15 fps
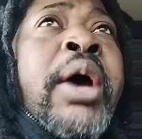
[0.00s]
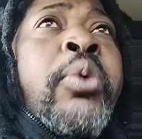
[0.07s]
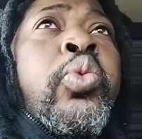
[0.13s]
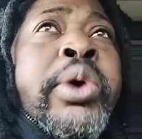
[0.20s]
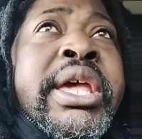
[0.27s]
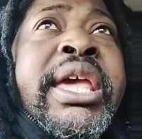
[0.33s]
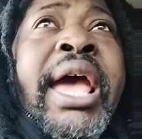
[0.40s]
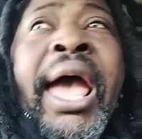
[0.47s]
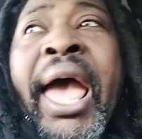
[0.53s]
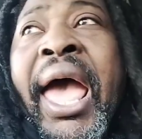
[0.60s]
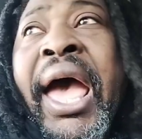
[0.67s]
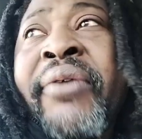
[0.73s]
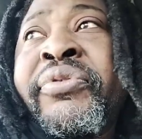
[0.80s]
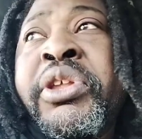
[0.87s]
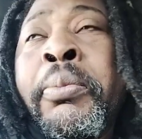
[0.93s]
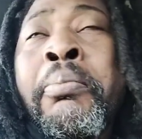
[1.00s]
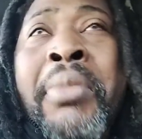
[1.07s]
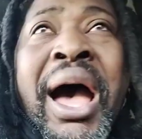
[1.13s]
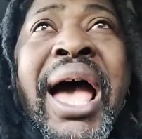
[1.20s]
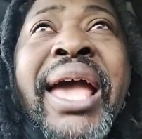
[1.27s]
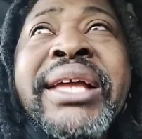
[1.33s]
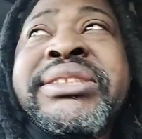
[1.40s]
and we have the
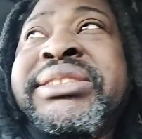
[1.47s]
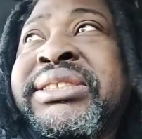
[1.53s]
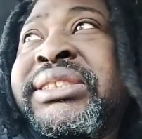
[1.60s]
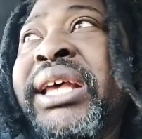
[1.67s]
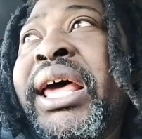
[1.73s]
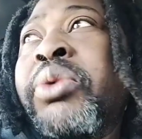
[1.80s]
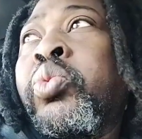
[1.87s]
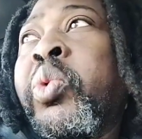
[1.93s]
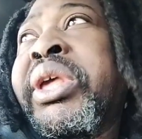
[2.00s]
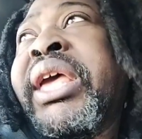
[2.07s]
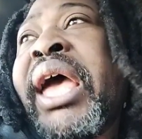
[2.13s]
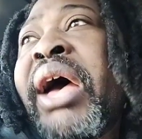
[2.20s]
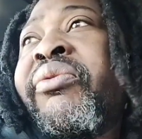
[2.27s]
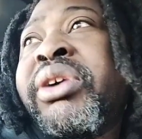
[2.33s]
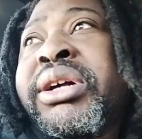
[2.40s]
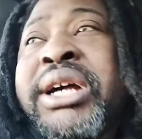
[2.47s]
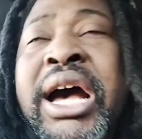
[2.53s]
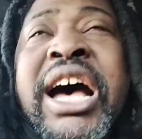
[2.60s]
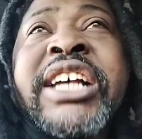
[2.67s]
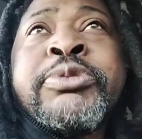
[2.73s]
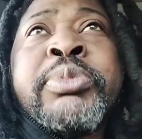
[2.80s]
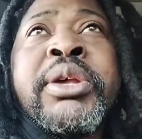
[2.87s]
mindset. We have a
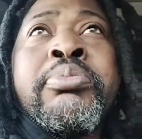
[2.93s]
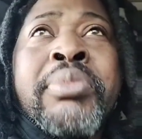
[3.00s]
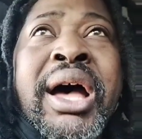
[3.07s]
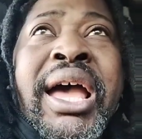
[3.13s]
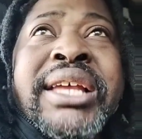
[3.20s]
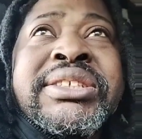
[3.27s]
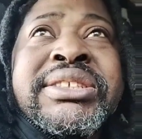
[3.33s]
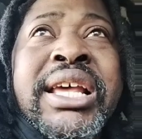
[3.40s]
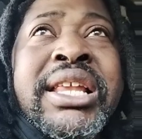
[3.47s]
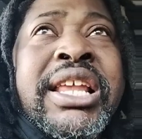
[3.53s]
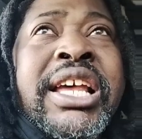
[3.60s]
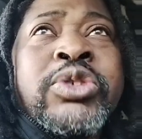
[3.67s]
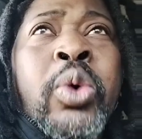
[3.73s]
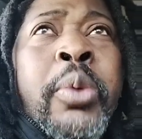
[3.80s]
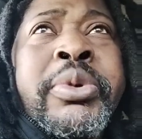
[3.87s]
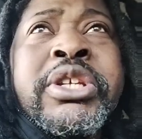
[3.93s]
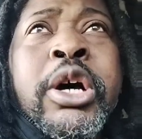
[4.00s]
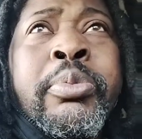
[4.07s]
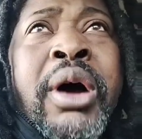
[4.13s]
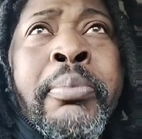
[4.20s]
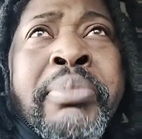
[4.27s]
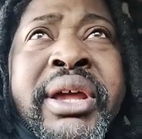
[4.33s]
cosmic mindset. That's why we
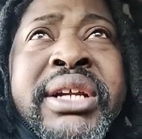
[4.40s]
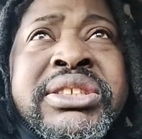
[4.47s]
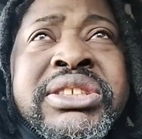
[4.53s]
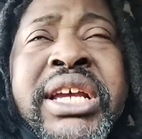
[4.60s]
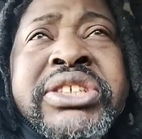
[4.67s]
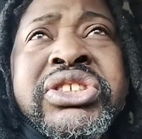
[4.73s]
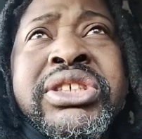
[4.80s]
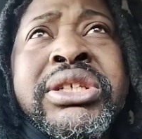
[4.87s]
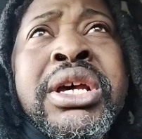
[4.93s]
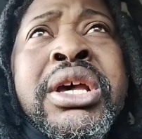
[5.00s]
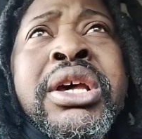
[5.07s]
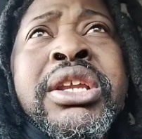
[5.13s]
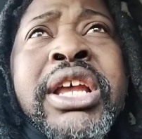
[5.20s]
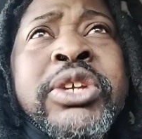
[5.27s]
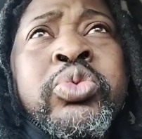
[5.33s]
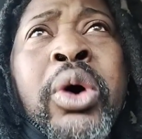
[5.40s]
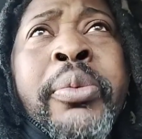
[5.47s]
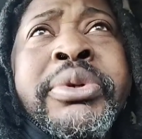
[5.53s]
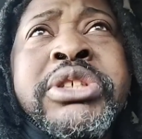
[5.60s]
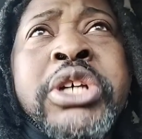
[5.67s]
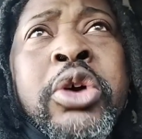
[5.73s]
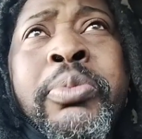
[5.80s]
talk about meditation. That's
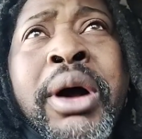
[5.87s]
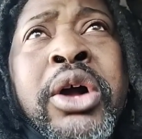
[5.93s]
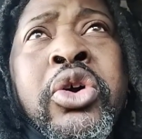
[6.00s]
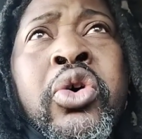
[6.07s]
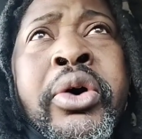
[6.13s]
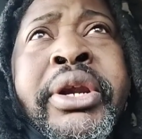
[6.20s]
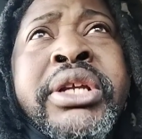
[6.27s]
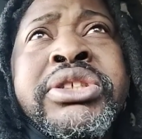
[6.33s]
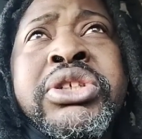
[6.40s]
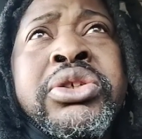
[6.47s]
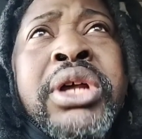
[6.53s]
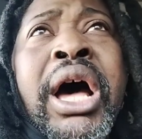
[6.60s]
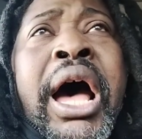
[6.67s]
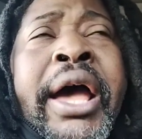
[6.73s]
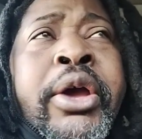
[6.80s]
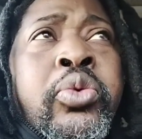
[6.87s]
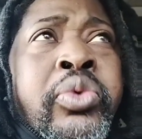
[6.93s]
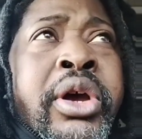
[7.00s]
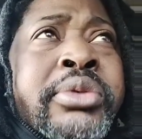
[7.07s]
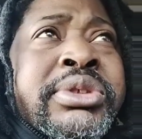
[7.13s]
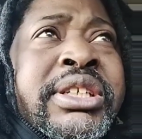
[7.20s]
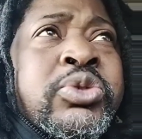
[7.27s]
why we talk about going into the higher
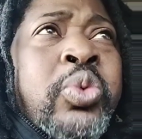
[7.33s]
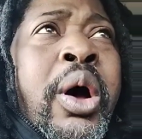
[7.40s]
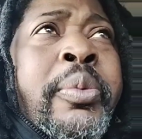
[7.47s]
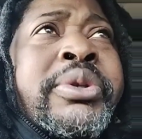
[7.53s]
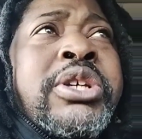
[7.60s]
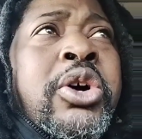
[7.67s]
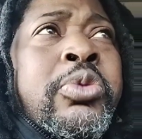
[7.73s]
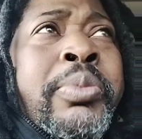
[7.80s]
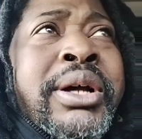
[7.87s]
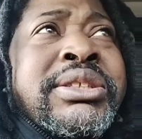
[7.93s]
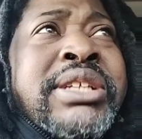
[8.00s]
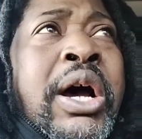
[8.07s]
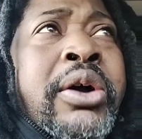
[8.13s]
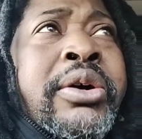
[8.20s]
realms. That's why we talk about